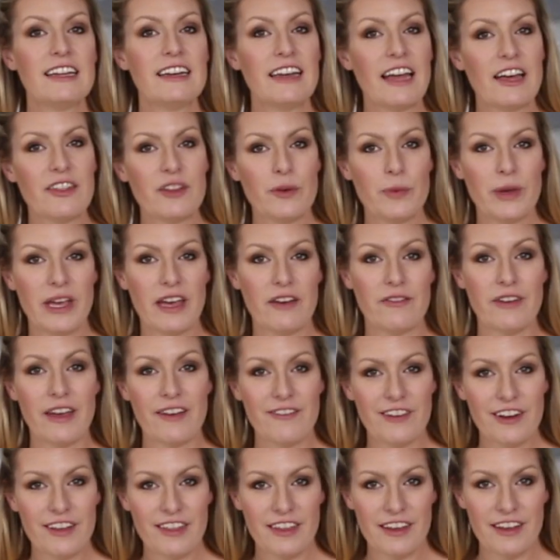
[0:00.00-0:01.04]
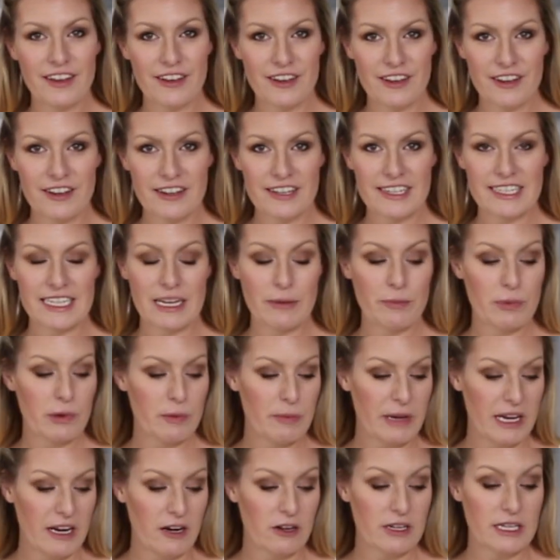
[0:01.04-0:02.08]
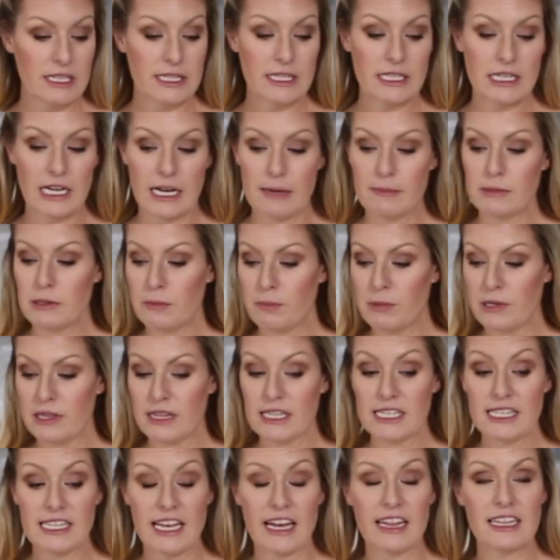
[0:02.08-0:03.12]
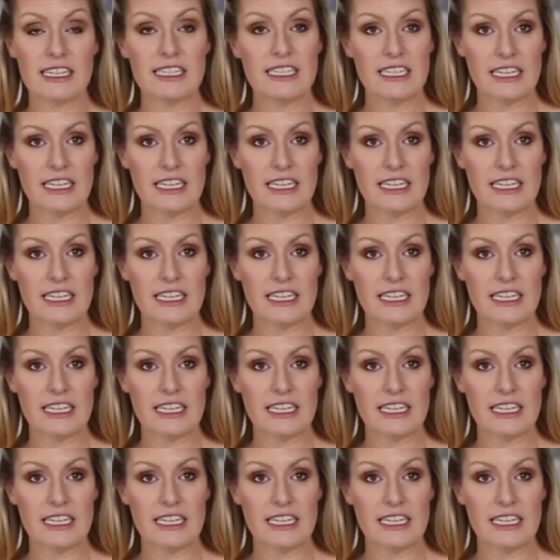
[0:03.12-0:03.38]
Now that we have everything cooked and prepared, it's time to put the salad